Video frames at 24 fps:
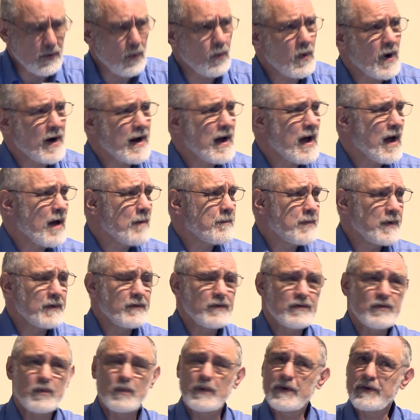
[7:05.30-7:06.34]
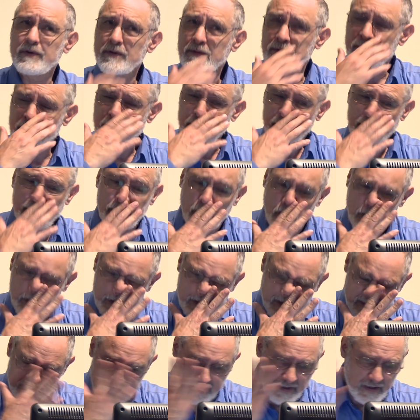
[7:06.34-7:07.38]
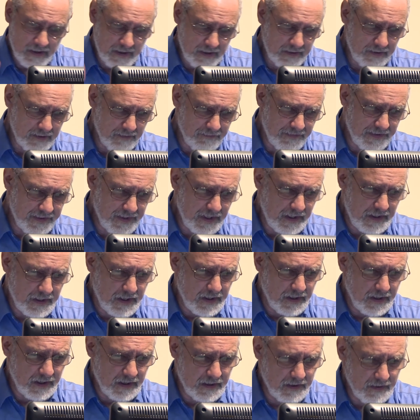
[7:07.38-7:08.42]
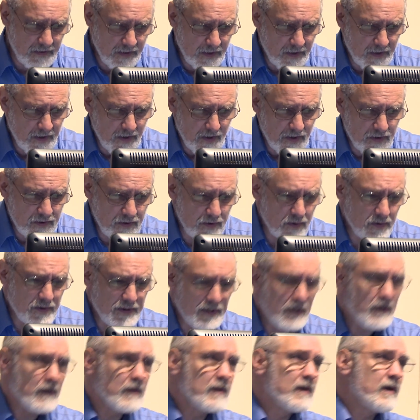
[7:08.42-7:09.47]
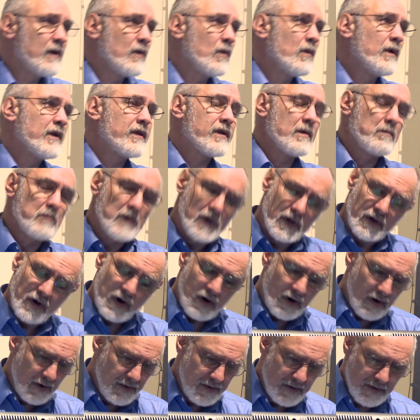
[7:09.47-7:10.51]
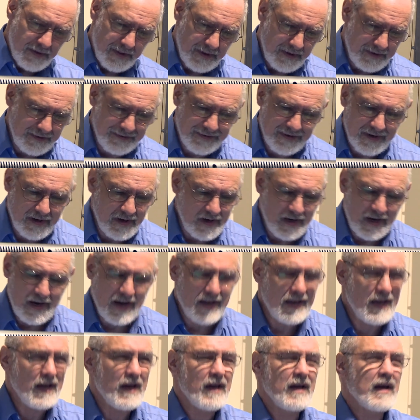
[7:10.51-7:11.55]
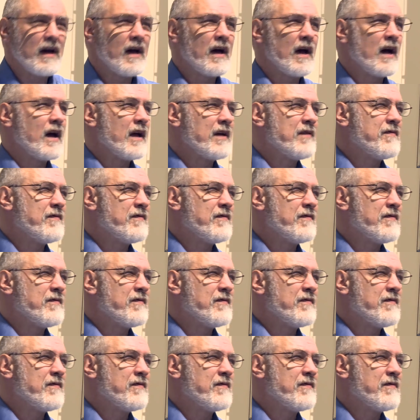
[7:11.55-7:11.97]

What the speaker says: what happens when you're dealing with this kind of thinking? You're dealing with, among other things, a